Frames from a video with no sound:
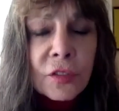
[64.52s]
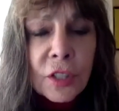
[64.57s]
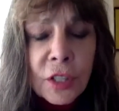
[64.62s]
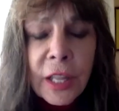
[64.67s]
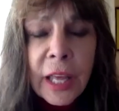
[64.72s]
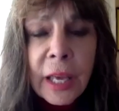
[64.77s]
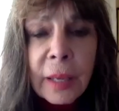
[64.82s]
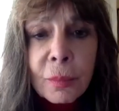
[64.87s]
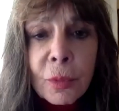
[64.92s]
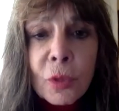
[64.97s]
in
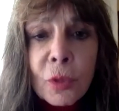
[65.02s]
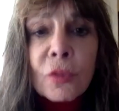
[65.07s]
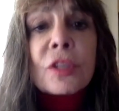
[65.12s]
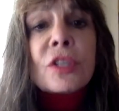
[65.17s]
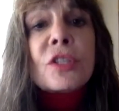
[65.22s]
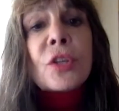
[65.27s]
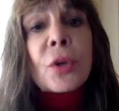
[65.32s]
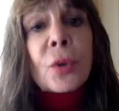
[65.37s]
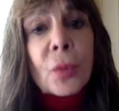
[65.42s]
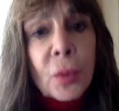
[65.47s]
that movie,
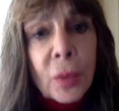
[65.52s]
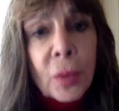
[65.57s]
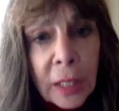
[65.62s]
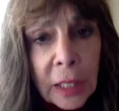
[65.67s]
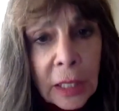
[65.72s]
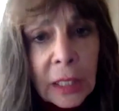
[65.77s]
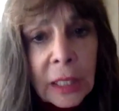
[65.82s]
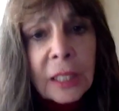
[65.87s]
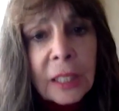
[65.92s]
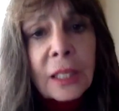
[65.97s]
so
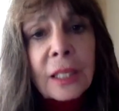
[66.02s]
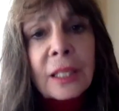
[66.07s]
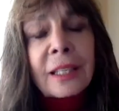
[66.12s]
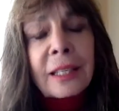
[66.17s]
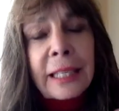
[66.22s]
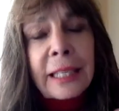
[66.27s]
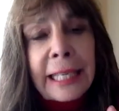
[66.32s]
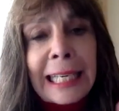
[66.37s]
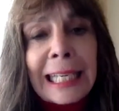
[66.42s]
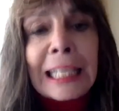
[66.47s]

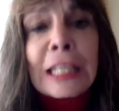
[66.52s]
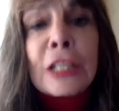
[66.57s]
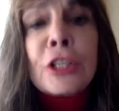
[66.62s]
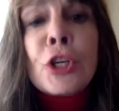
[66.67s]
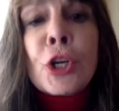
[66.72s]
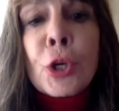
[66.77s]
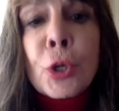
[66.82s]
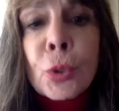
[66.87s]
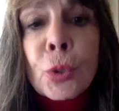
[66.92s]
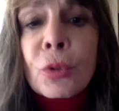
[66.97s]
he
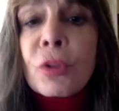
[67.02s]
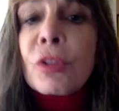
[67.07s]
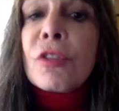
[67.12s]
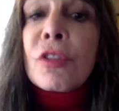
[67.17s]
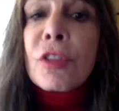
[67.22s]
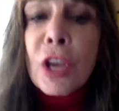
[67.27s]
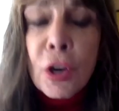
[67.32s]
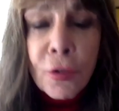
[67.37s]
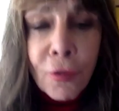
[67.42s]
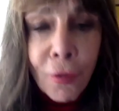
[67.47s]
knew,
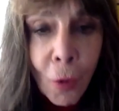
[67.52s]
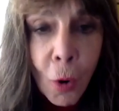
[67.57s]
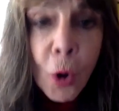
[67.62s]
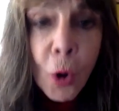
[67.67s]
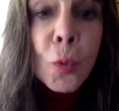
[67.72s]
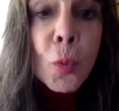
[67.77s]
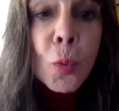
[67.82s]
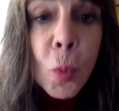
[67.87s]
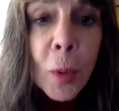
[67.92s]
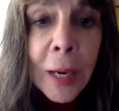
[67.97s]
therefore,
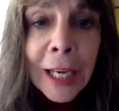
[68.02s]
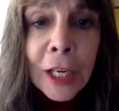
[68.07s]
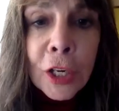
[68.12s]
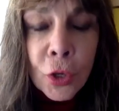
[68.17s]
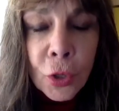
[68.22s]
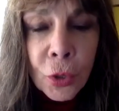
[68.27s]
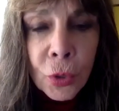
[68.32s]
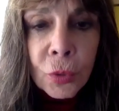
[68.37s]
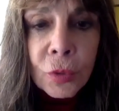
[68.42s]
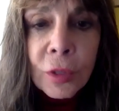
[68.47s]
we
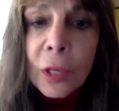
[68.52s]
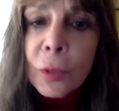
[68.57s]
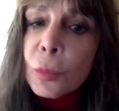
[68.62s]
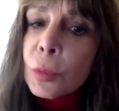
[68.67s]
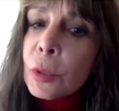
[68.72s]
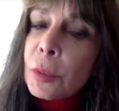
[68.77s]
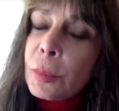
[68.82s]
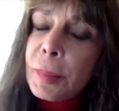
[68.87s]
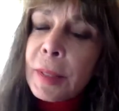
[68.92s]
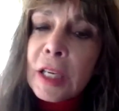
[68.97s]
knew that
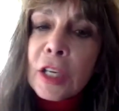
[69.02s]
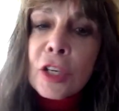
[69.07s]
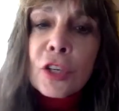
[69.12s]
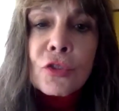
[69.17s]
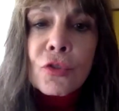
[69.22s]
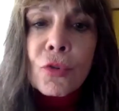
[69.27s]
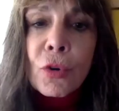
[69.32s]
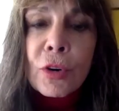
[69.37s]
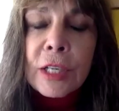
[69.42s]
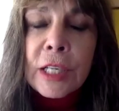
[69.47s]
would be
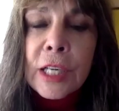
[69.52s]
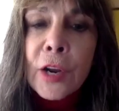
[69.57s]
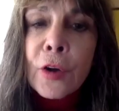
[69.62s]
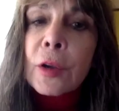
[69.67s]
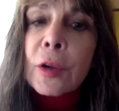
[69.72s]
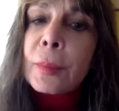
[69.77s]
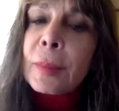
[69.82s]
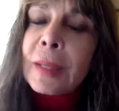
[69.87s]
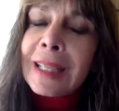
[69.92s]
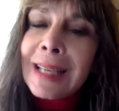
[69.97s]

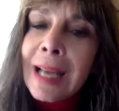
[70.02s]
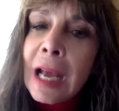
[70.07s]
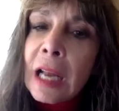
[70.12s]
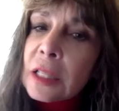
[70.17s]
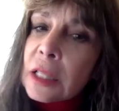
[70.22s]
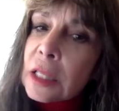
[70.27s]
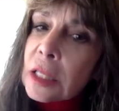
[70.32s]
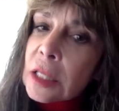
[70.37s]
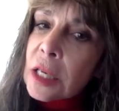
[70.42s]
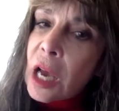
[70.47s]
extraordinary, but not
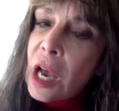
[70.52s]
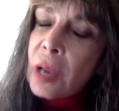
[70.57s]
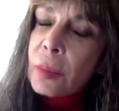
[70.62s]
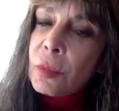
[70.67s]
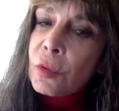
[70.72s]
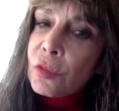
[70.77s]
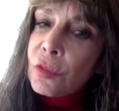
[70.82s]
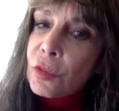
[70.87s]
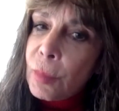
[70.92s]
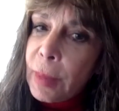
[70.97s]
at the time
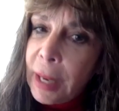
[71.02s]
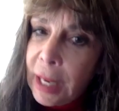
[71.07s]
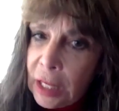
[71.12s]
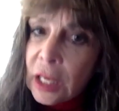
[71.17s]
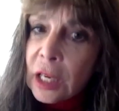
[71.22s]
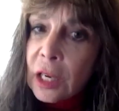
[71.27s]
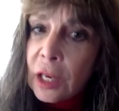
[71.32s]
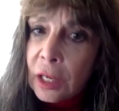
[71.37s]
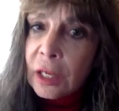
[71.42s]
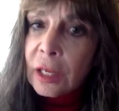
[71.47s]
of the
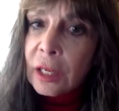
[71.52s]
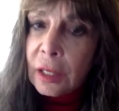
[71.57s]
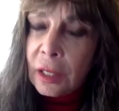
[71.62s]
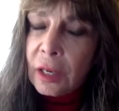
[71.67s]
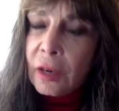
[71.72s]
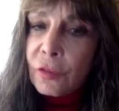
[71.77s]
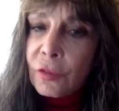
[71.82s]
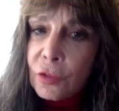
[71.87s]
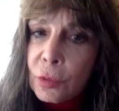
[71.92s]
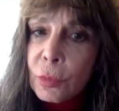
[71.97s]
making
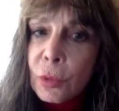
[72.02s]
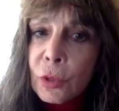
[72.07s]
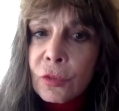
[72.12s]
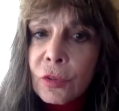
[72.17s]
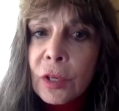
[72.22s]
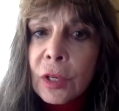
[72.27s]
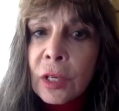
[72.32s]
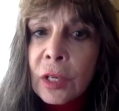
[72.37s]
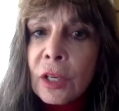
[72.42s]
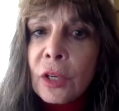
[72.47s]
of the
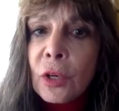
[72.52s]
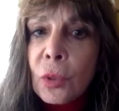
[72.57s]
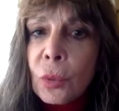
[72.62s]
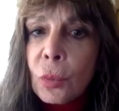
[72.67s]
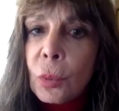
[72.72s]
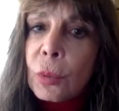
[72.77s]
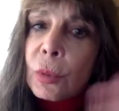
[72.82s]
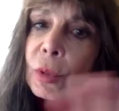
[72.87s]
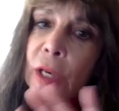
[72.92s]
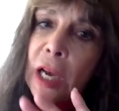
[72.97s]
movie.
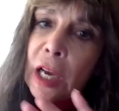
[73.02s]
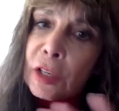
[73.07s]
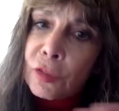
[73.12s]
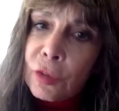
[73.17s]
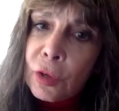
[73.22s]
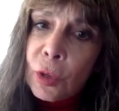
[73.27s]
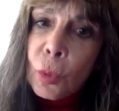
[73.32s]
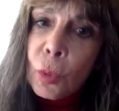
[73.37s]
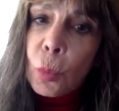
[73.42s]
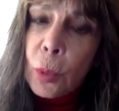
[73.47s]
We were kind of,
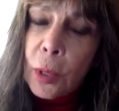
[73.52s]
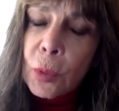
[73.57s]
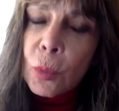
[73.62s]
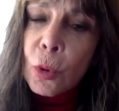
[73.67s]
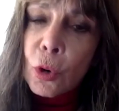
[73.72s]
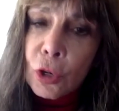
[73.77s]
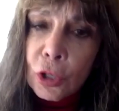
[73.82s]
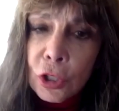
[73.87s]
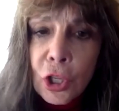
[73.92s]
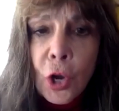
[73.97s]
we
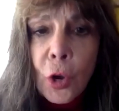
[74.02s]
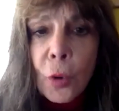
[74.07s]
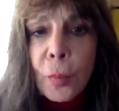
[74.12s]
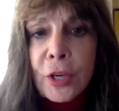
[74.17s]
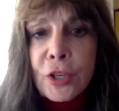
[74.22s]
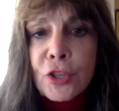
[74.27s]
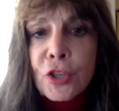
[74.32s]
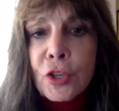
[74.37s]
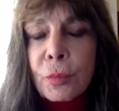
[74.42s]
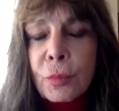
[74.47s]
were a low
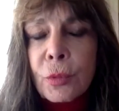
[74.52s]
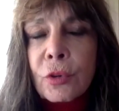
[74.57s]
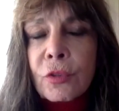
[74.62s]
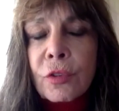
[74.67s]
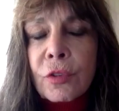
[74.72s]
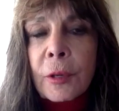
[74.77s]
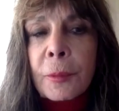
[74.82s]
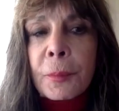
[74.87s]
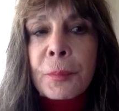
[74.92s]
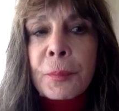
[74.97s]
budget
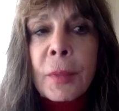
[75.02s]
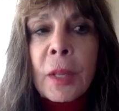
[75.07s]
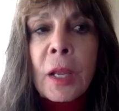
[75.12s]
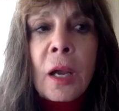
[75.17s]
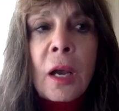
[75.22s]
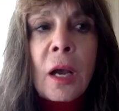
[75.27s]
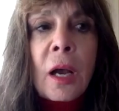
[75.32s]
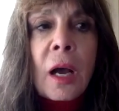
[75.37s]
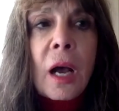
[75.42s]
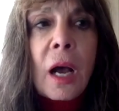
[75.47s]
movie.
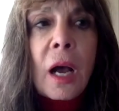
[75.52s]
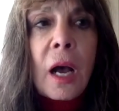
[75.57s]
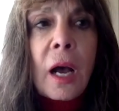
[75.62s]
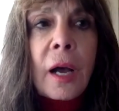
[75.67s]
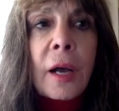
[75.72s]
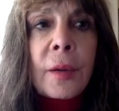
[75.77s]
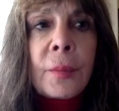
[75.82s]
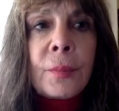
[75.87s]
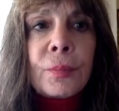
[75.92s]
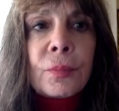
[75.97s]

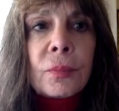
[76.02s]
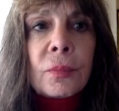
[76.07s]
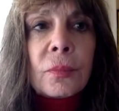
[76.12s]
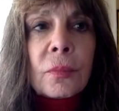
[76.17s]
Um,